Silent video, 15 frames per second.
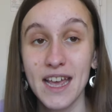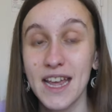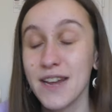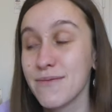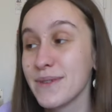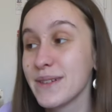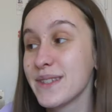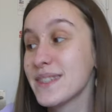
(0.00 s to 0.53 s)

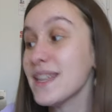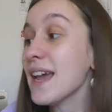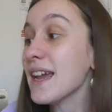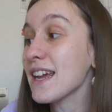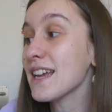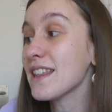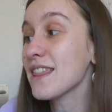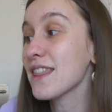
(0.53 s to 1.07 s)
it was
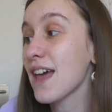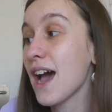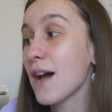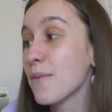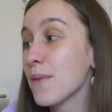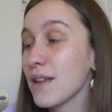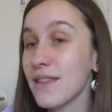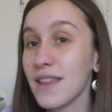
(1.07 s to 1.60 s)
saying
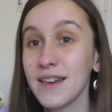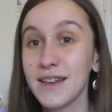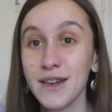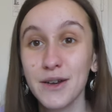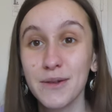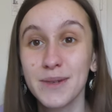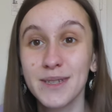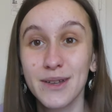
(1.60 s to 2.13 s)
that my
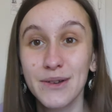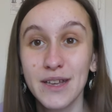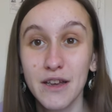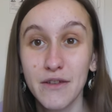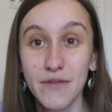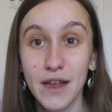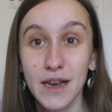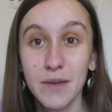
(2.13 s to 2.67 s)
video was
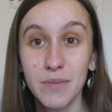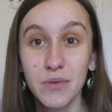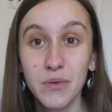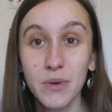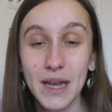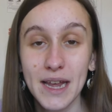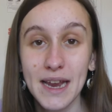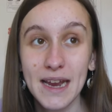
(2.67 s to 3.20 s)
only
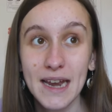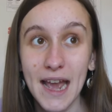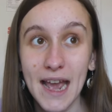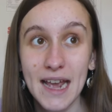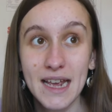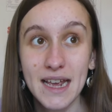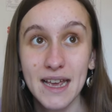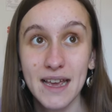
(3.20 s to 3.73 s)
available in
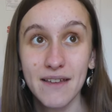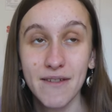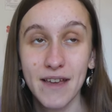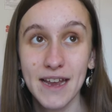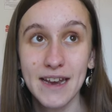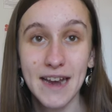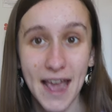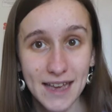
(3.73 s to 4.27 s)

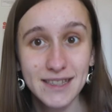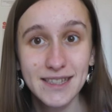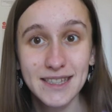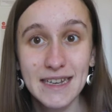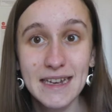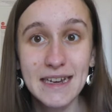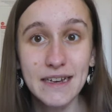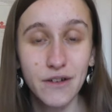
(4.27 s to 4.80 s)

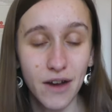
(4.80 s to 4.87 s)
SD,